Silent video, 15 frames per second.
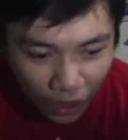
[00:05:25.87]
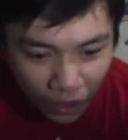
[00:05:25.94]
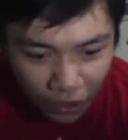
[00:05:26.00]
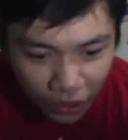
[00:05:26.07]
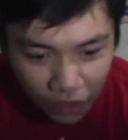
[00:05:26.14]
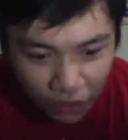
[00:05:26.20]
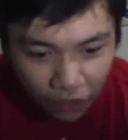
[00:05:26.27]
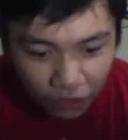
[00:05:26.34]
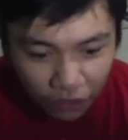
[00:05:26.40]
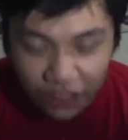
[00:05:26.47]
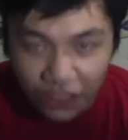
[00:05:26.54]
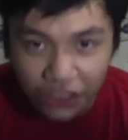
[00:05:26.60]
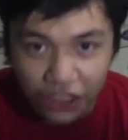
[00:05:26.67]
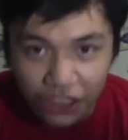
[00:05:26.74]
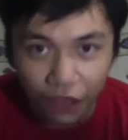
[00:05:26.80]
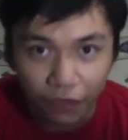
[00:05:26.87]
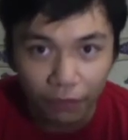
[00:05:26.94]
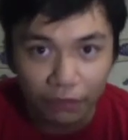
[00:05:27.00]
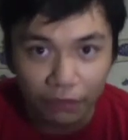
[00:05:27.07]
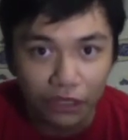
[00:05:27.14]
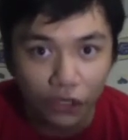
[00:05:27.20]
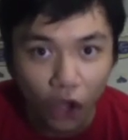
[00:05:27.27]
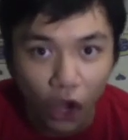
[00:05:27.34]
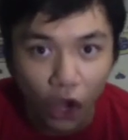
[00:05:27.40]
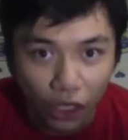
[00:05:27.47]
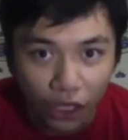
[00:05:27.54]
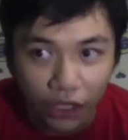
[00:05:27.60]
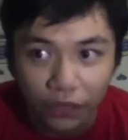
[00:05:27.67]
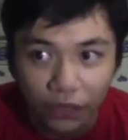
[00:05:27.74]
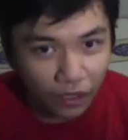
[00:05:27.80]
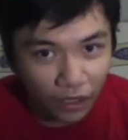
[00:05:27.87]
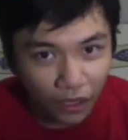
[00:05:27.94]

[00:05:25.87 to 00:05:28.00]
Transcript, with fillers: It's really just me talking.